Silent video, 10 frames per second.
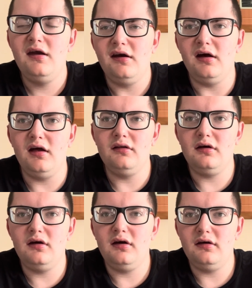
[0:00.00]

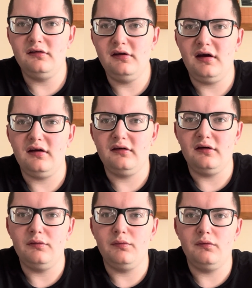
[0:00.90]
And yeah,
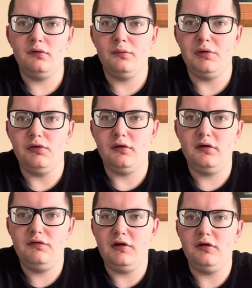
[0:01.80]
I hope you enjoy
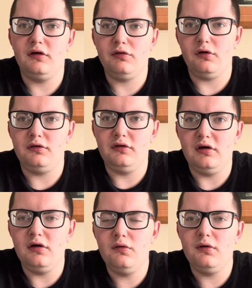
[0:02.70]
this video, and I'll of course see
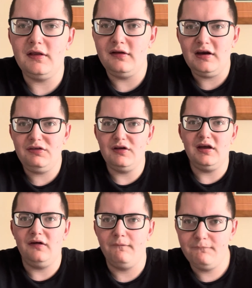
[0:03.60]
you in the next
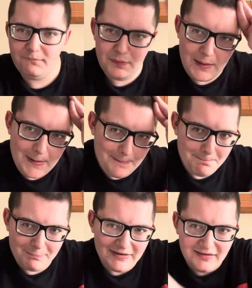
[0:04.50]
video.
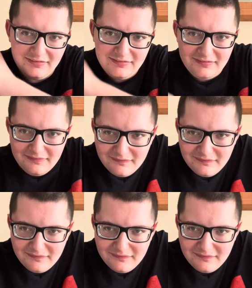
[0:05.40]
Peace.